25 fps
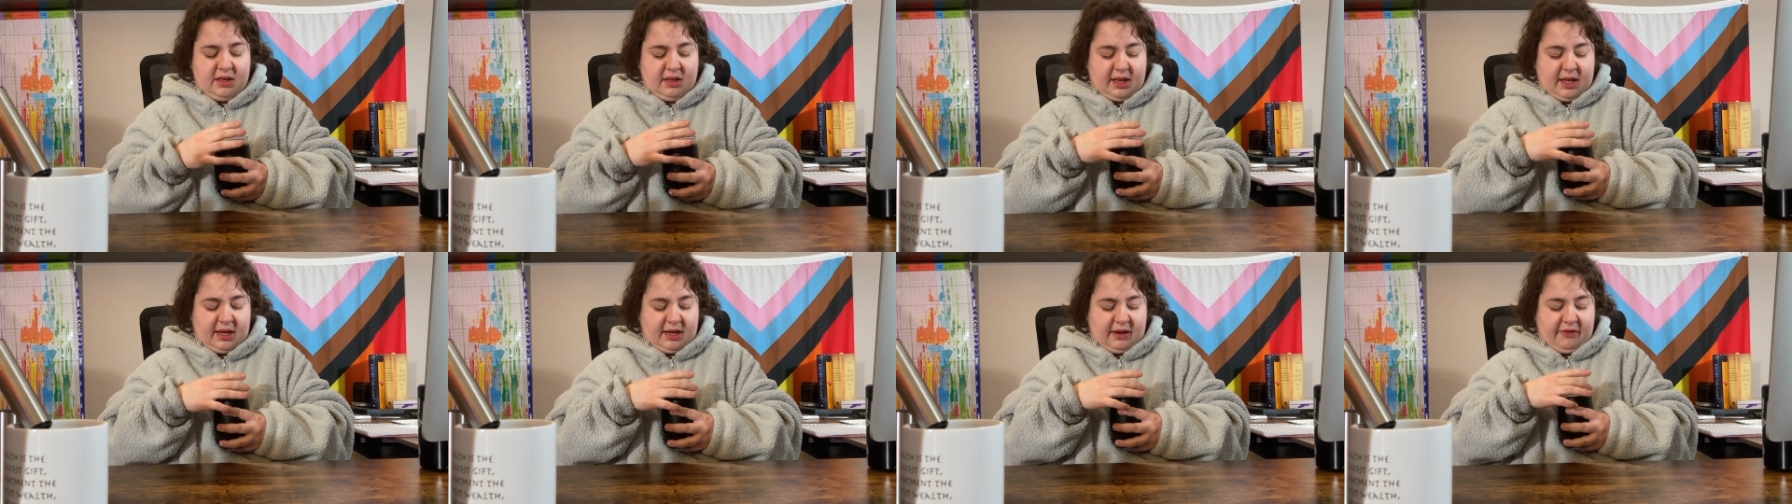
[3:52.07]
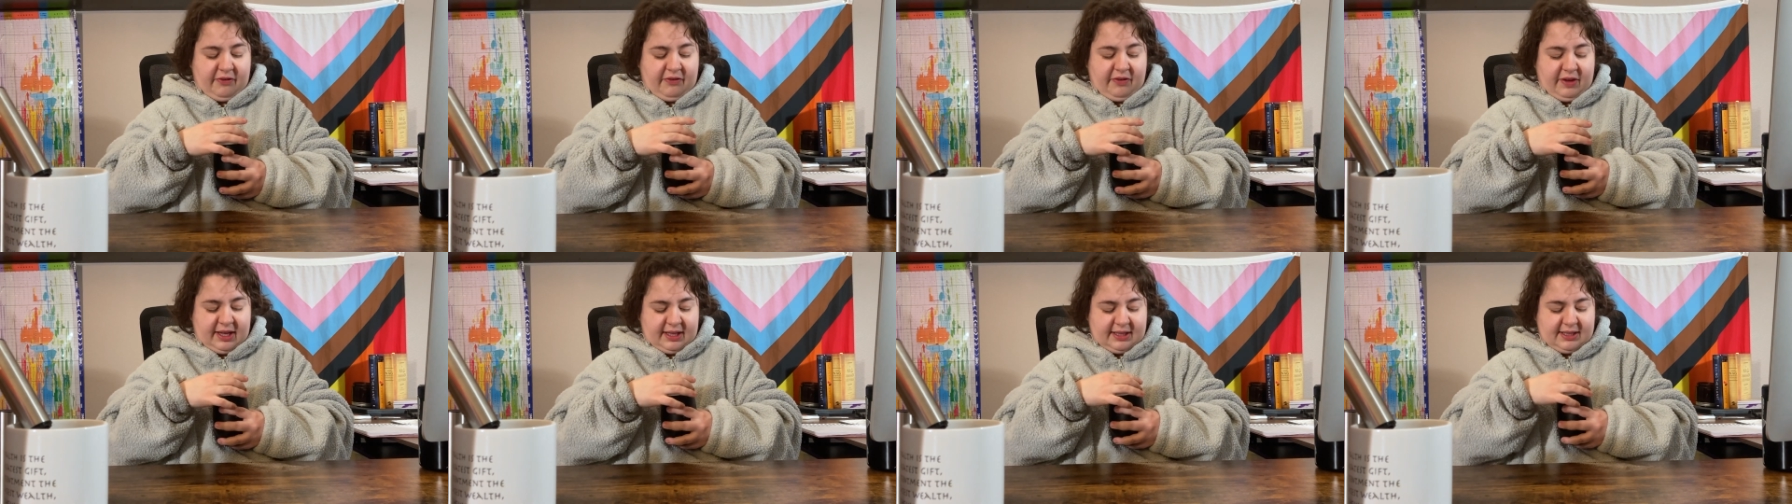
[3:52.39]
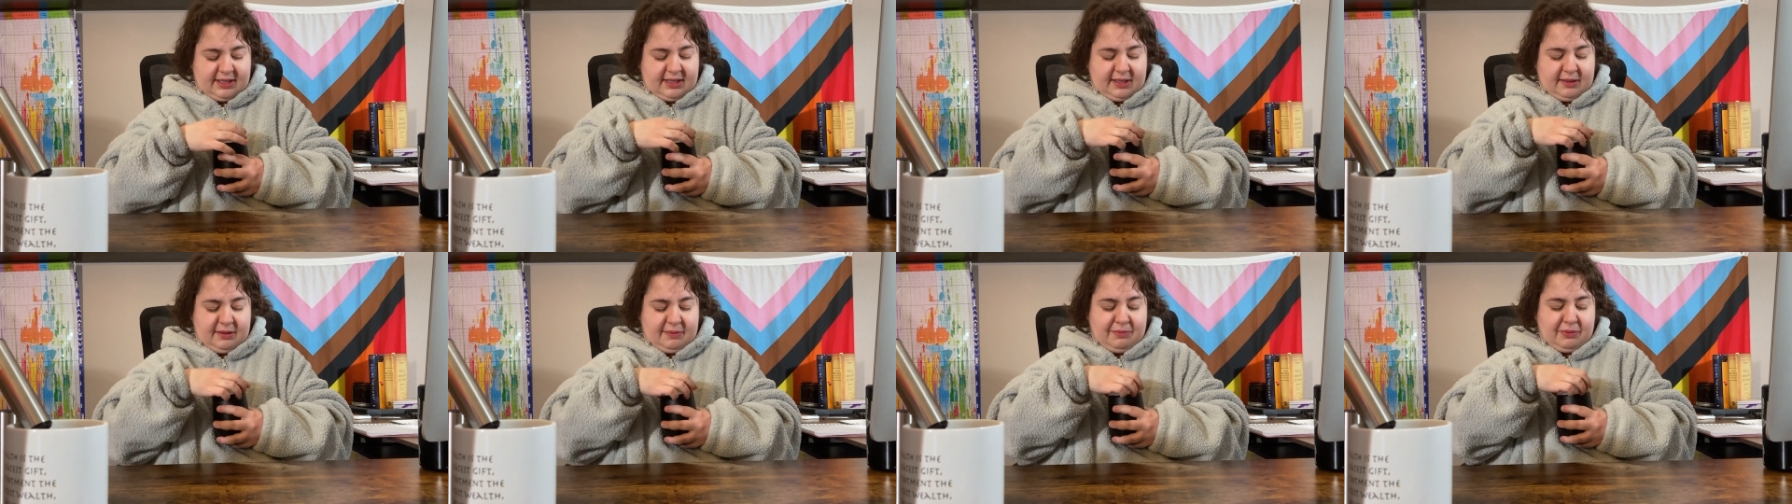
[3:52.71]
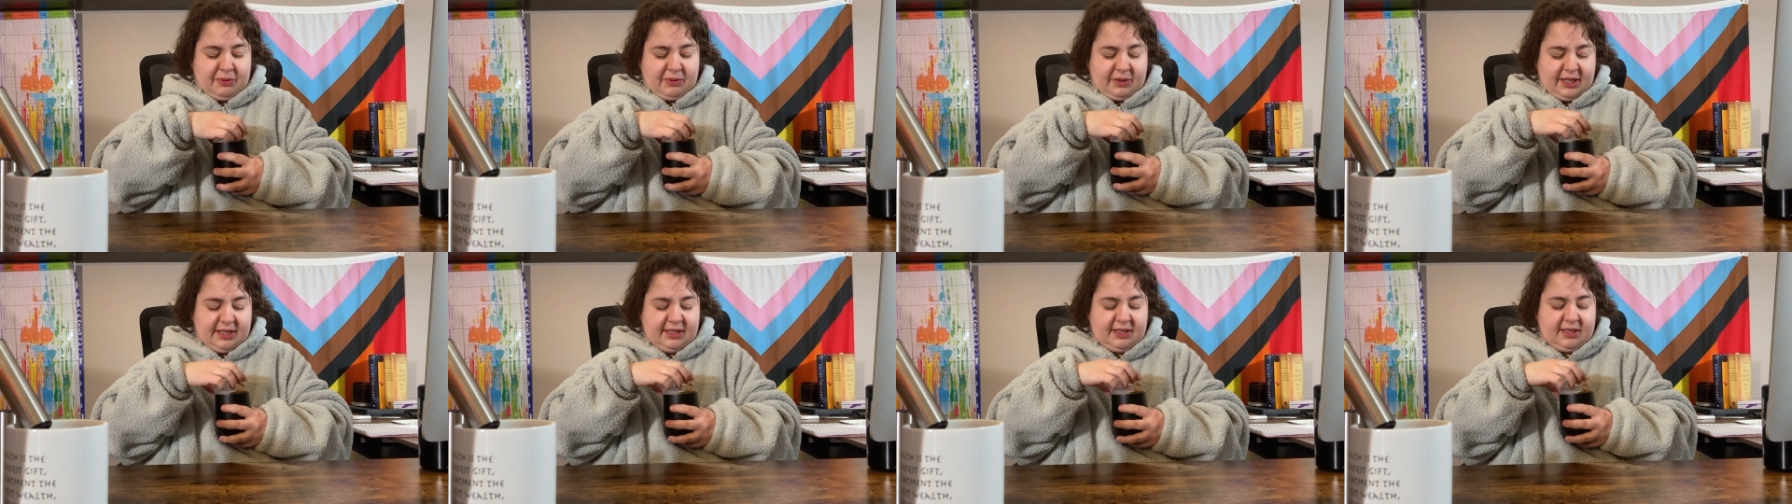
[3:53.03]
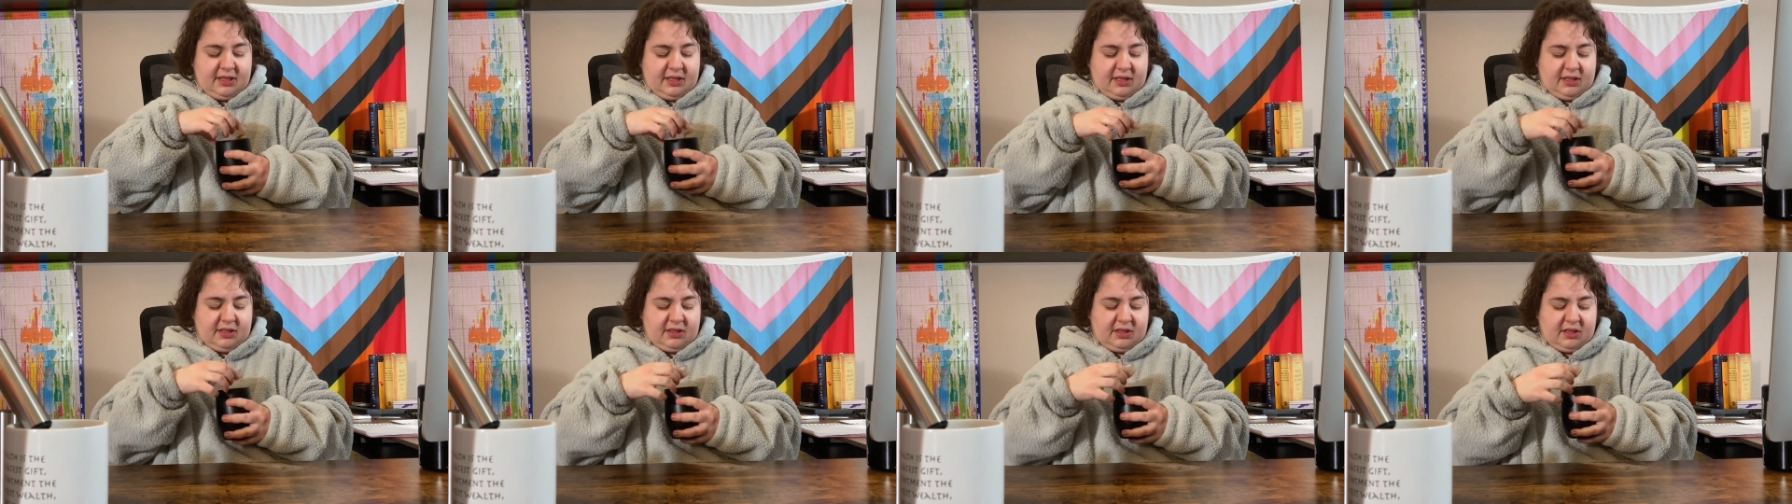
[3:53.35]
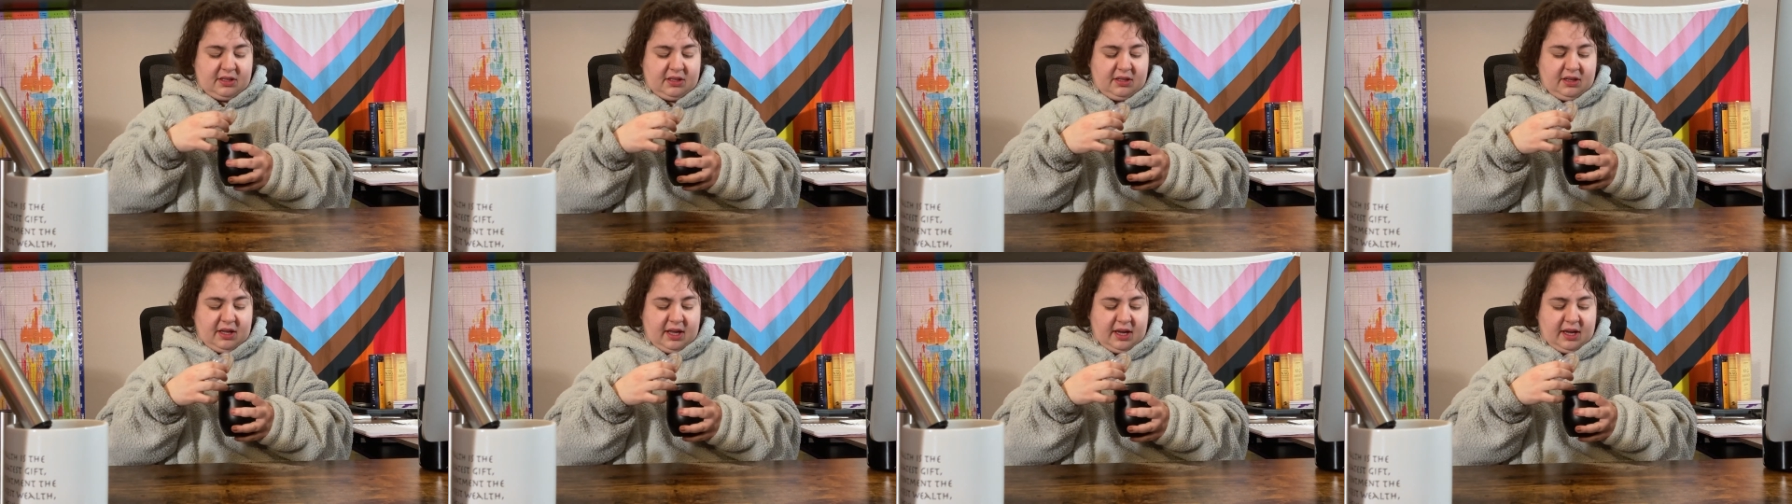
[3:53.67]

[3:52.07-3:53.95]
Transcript: like a fancy barista's